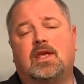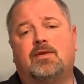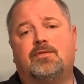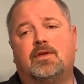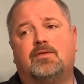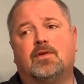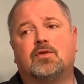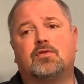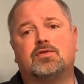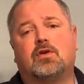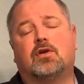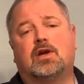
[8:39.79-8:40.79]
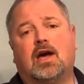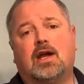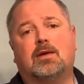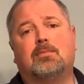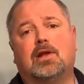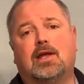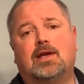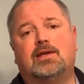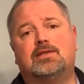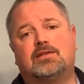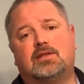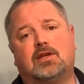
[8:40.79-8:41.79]
If the filters are not in
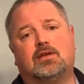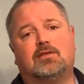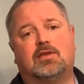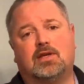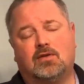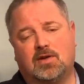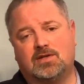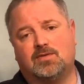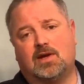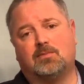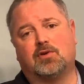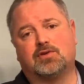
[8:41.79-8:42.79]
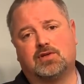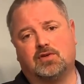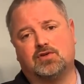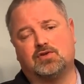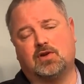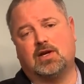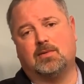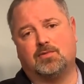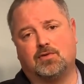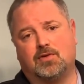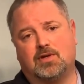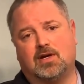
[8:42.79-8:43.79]
place, the grease vapors go straight up
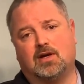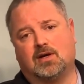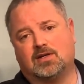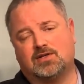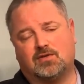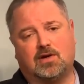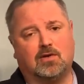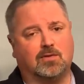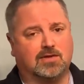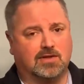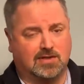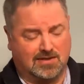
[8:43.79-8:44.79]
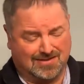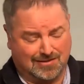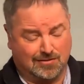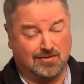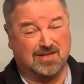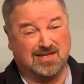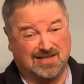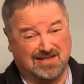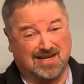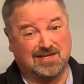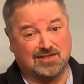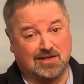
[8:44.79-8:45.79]
through the duct, straight onto the
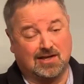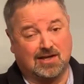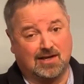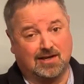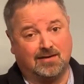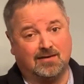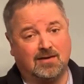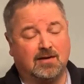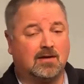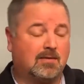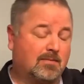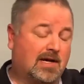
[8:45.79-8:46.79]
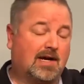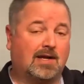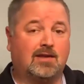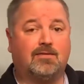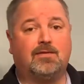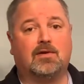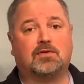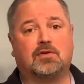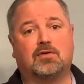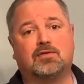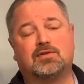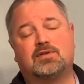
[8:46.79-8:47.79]
detection line behind the
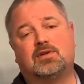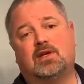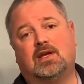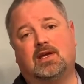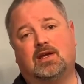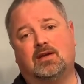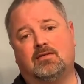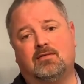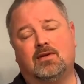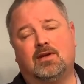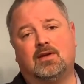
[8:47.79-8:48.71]
filters, and